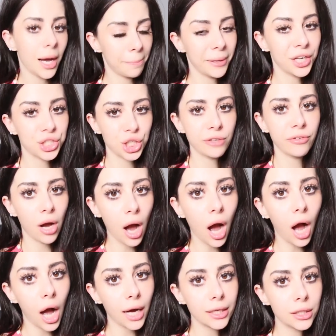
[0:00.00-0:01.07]
A picture of a
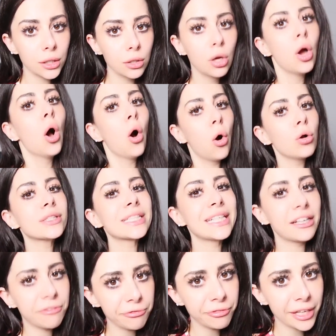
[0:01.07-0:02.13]
hawk holding
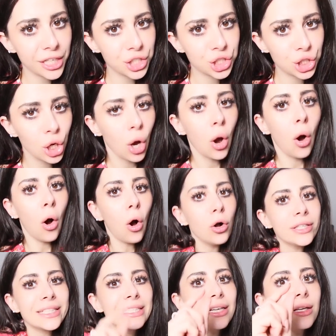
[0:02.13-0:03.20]
a fish,
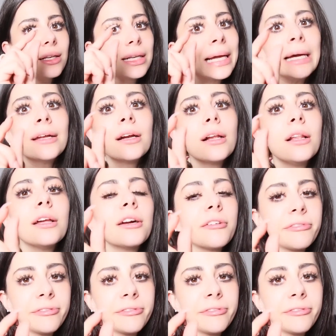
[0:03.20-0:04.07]
holding a littler